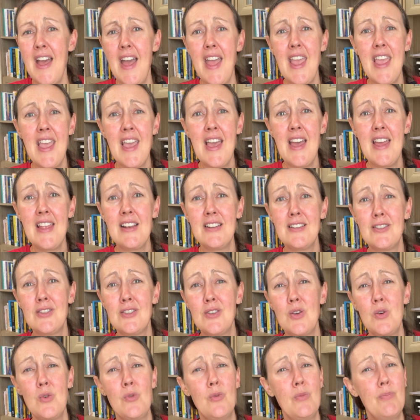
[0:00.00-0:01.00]
And
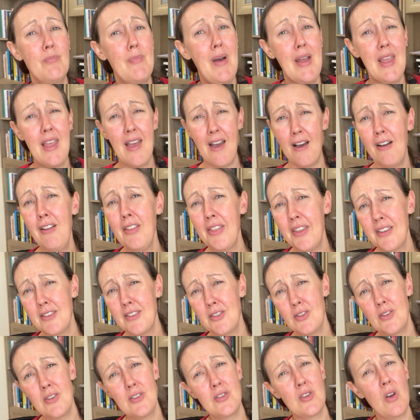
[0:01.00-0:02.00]
so my health
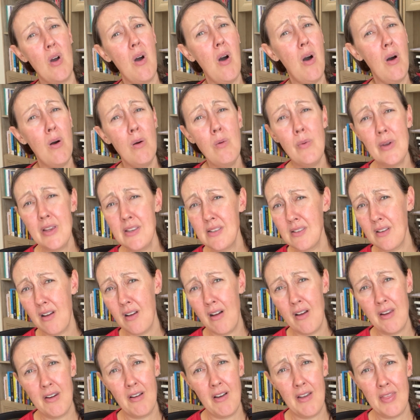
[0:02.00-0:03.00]
has just always
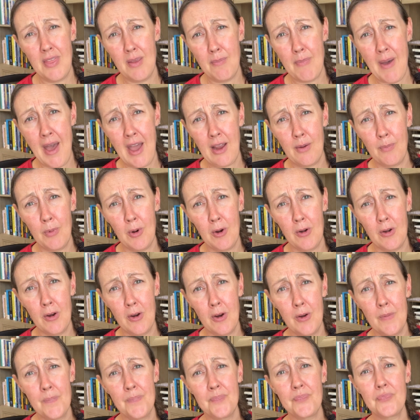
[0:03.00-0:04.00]
gone on the back
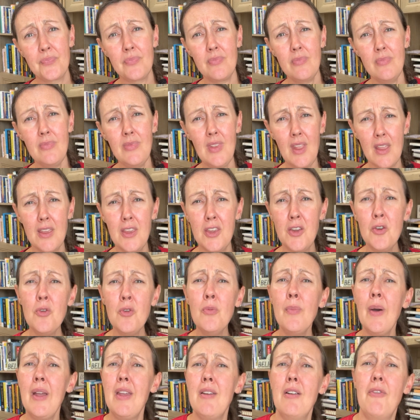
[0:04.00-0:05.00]
burner
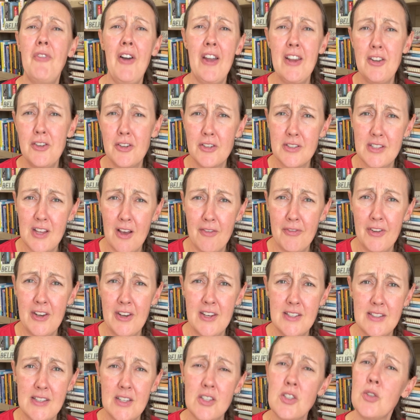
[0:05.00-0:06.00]
you might find yourself in
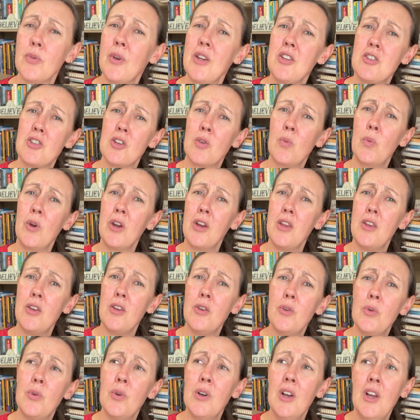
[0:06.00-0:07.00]
a situation where
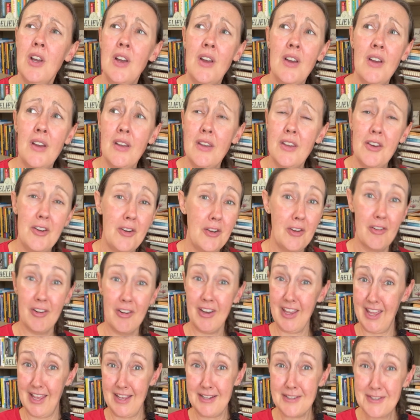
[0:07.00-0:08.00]
you, you know, your
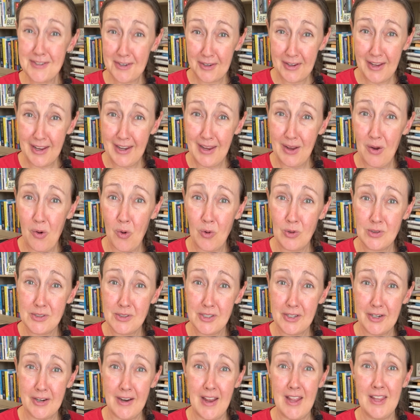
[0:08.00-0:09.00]
kids are getting
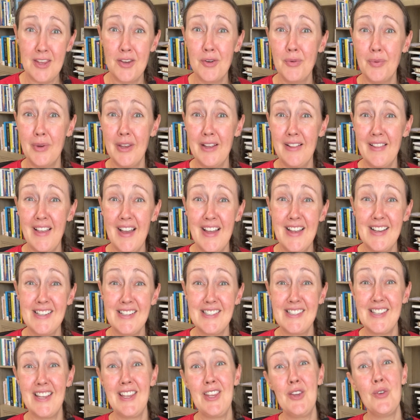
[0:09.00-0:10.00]
older and you
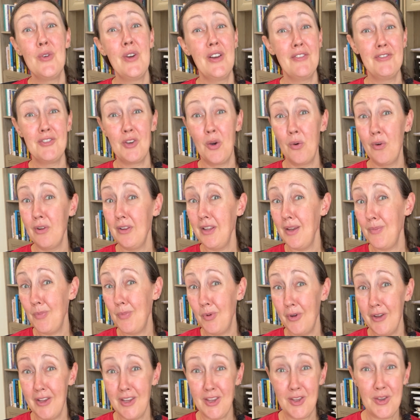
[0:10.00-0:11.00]
realize that you have totally
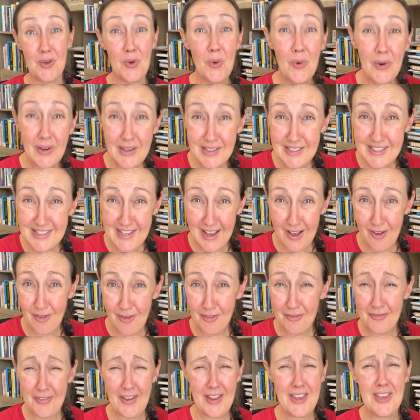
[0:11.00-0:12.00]
put
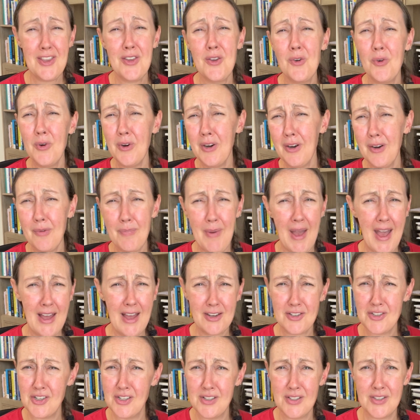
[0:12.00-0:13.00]
yourself and your
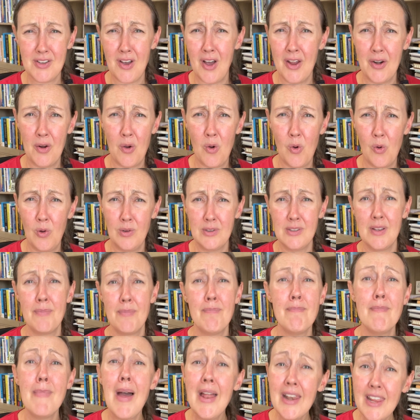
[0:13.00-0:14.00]
passions on hold.
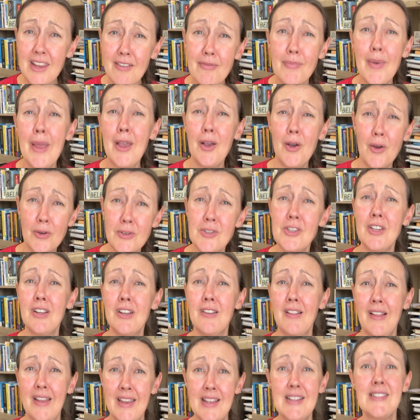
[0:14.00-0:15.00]
Many of my coaching
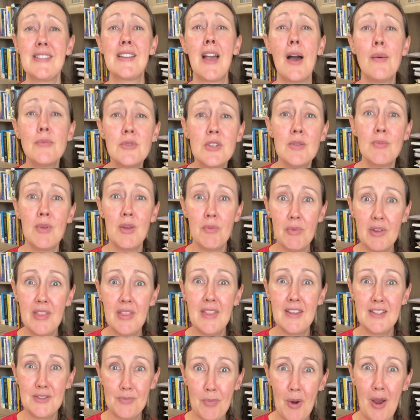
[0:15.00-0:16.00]
clients come to me with
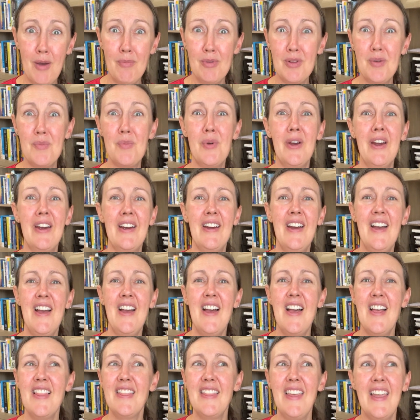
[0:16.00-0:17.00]
this problem where
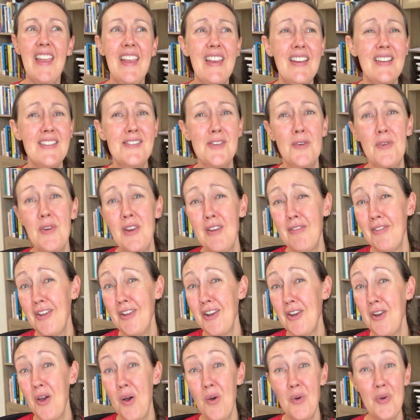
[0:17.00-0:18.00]
they don't
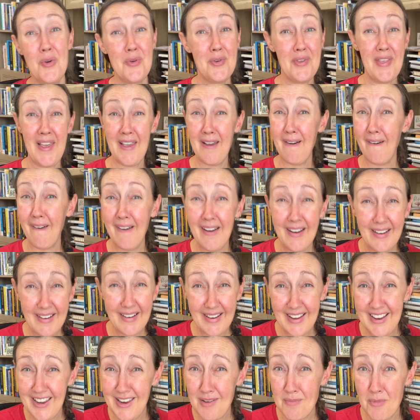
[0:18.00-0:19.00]
even know who they are
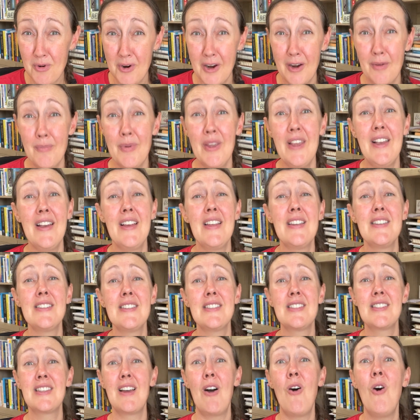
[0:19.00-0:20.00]
anymore
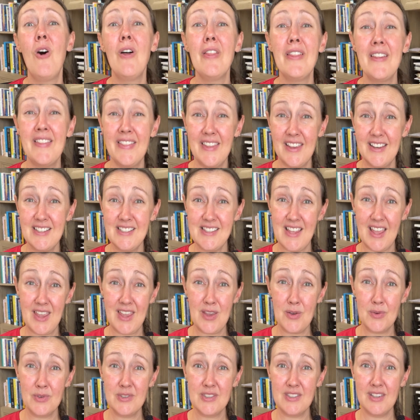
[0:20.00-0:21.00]
because all the things they
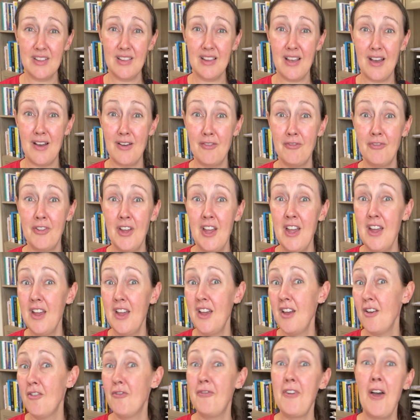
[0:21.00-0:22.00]
used to love
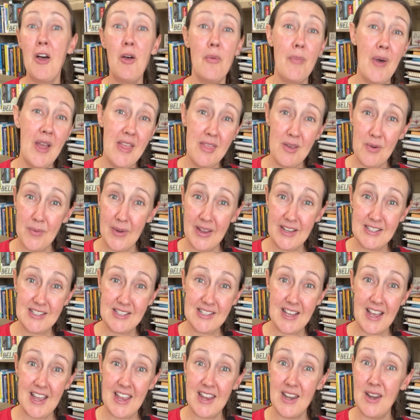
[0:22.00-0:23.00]
fell by the
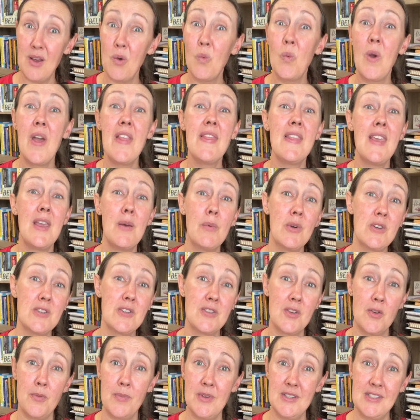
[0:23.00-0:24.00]
wayside when they were
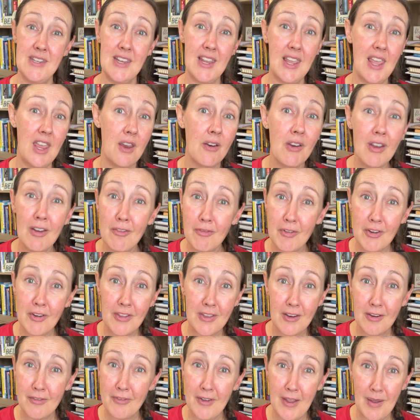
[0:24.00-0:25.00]
so busy caring for
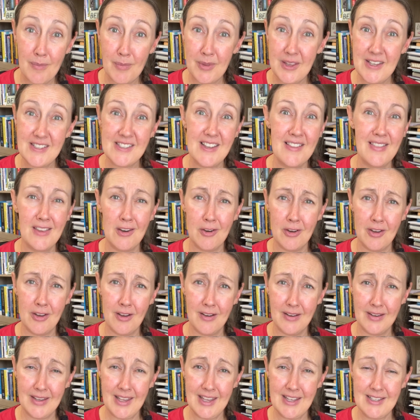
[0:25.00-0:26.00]
their families and their
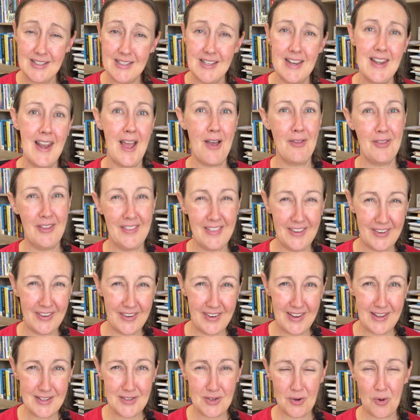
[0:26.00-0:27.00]
young kids. And now that their
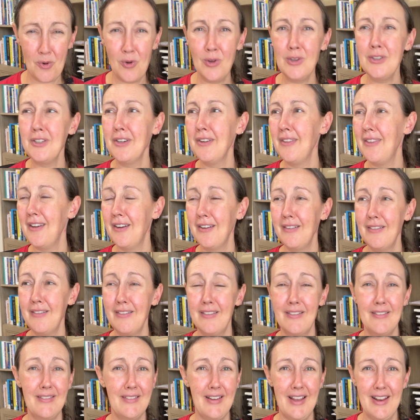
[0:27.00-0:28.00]
kids are older,
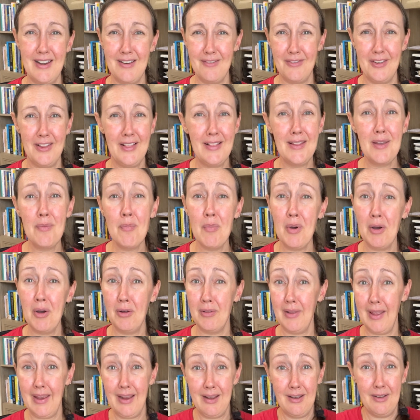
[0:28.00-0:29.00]
they're kind of in limbo.
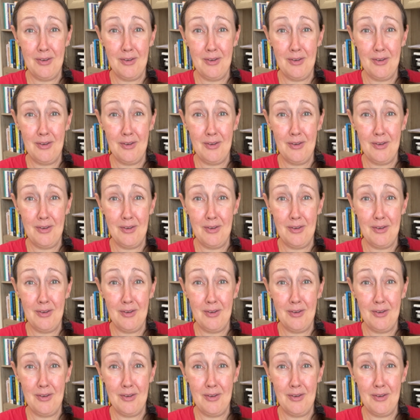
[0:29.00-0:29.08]
Like,